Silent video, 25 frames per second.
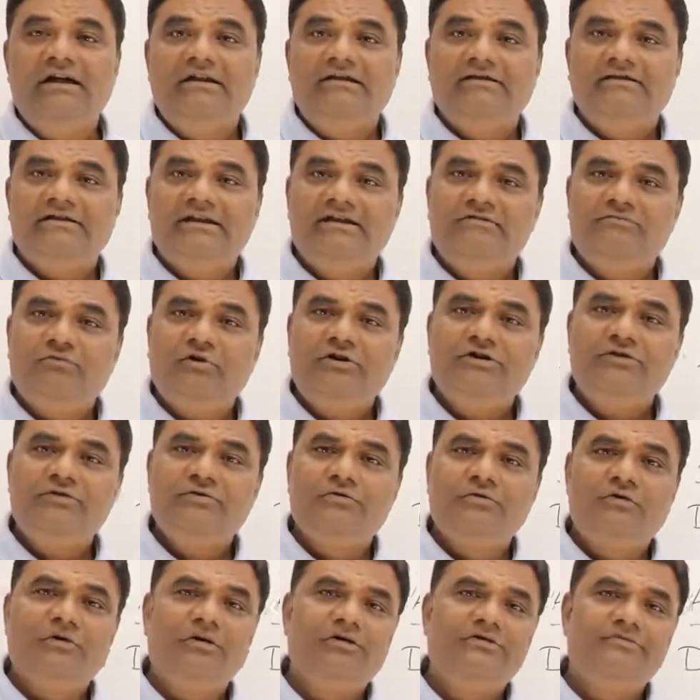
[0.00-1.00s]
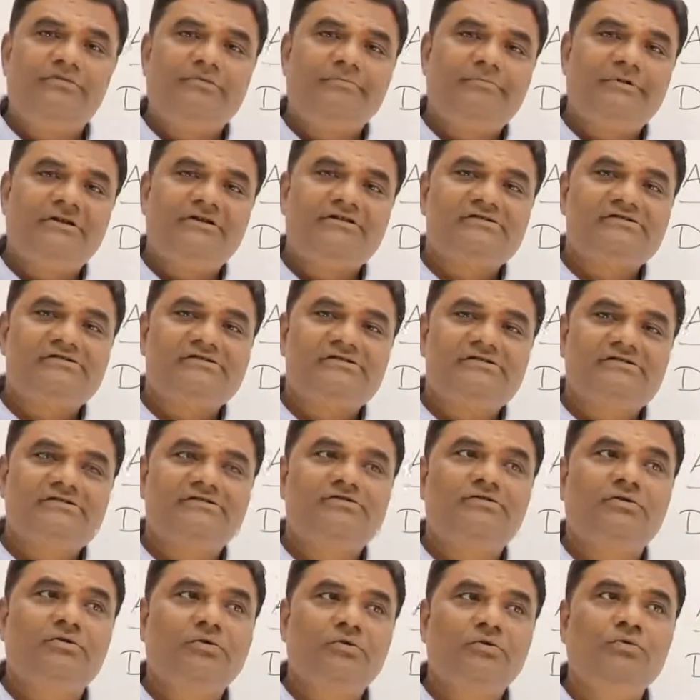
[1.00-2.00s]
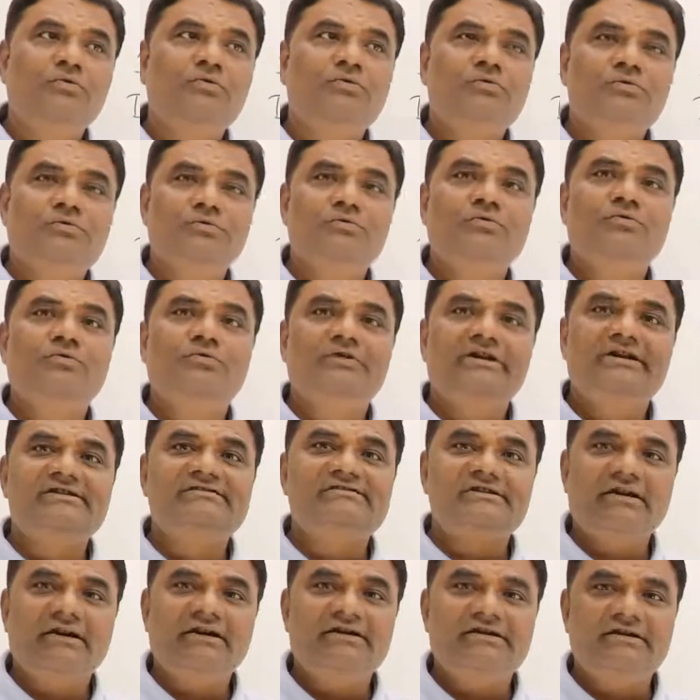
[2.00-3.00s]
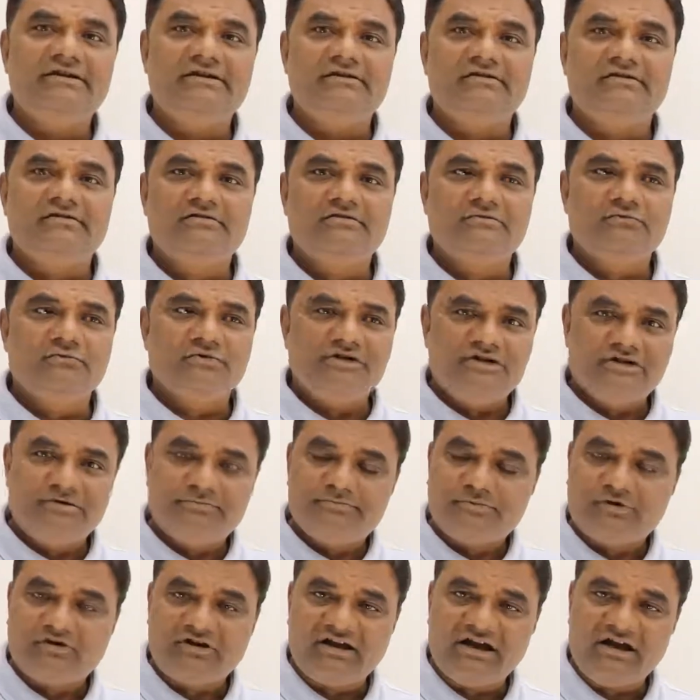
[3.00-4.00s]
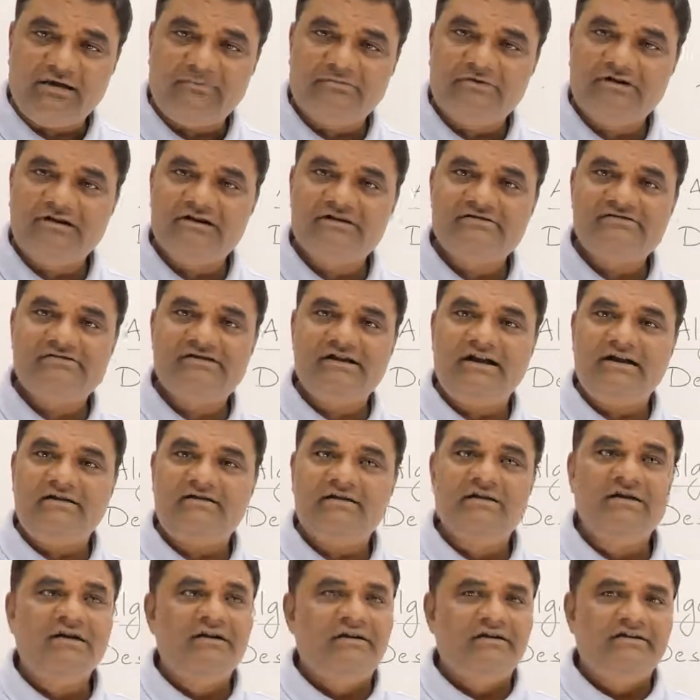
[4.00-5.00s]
Then what do you call to a person who do designing? Whether the programmer does that?